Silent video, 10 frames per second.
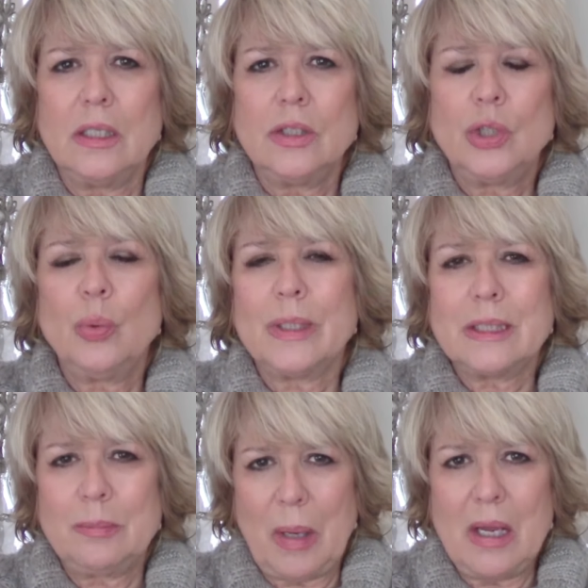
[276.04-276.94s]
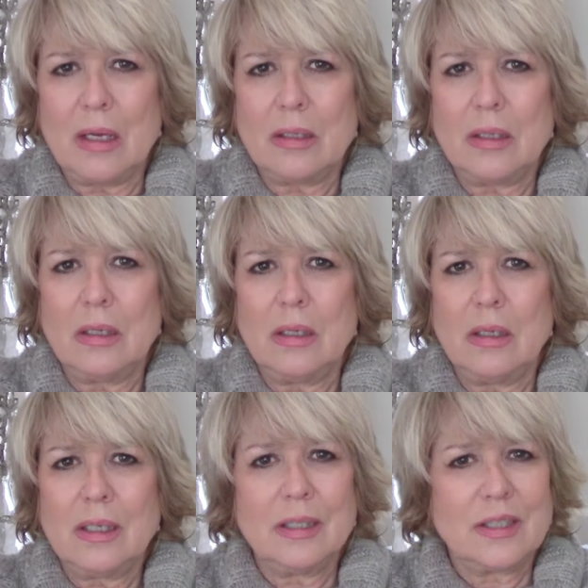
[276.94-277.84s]
to expand
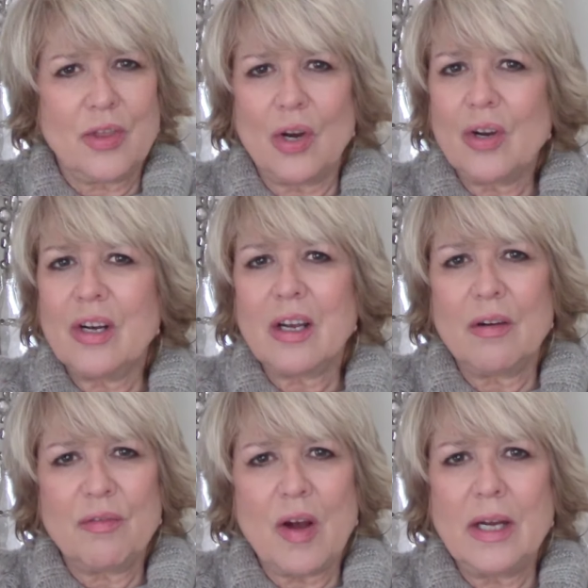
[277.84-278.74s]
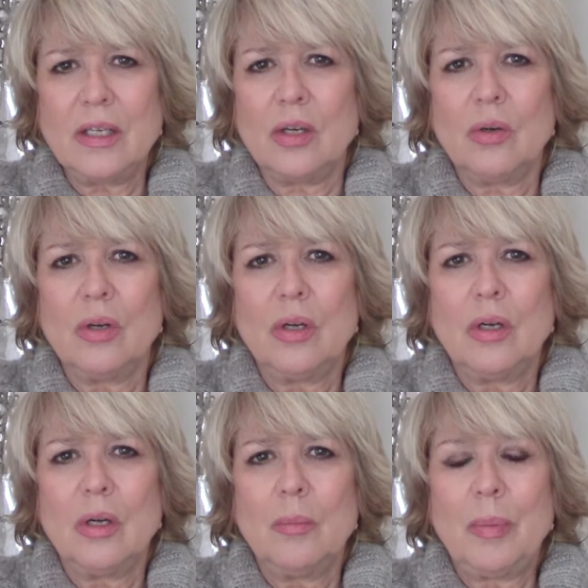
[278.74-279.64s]
because they're going to confine you
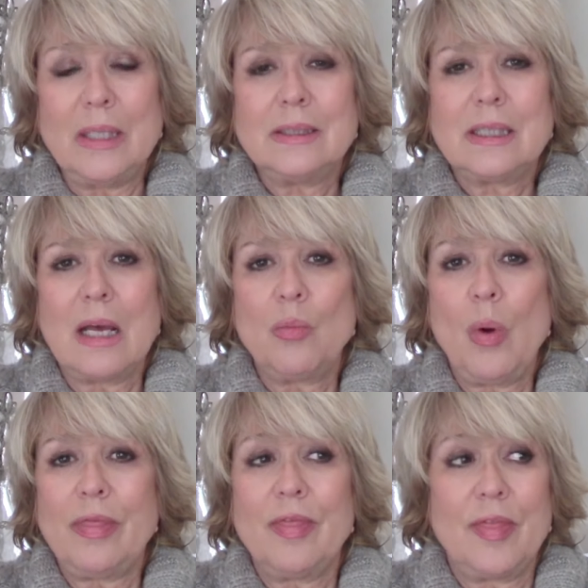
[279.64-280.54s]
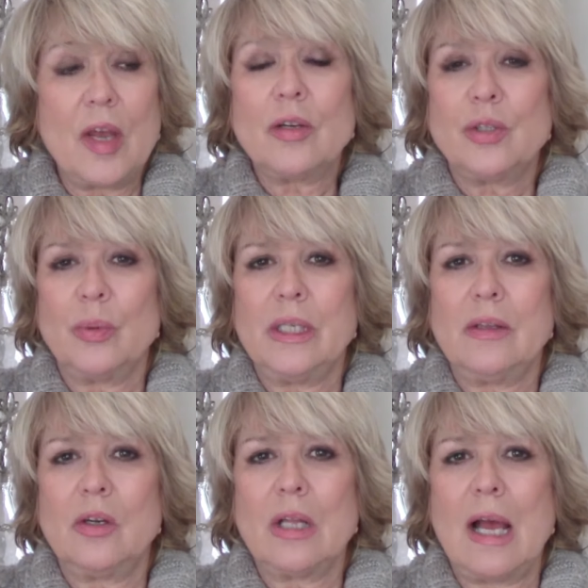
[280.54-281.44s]
based on what they're doing
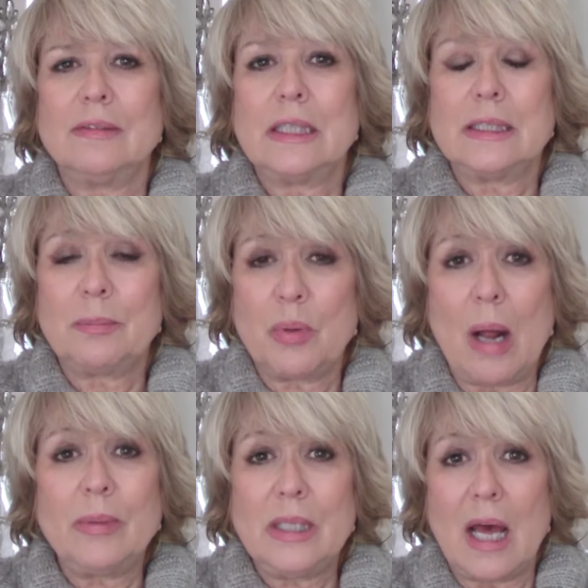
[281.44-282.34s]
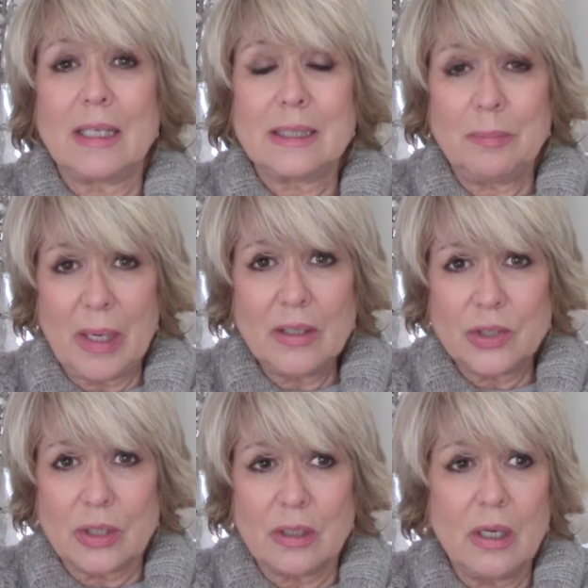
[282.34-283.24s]
in their lives, and it's probably not
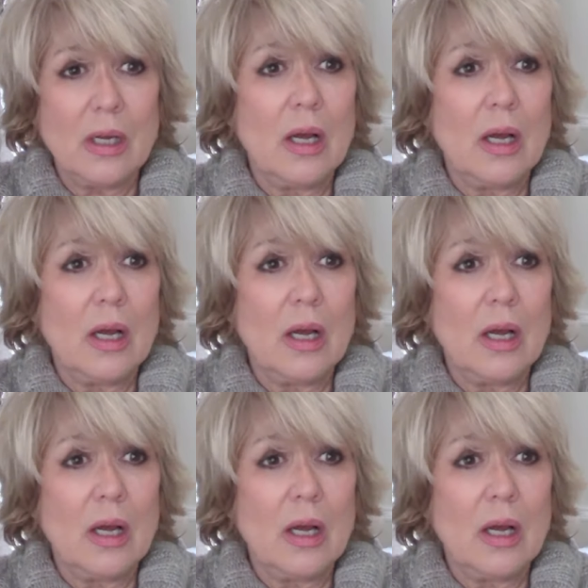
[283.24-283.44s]
expansion.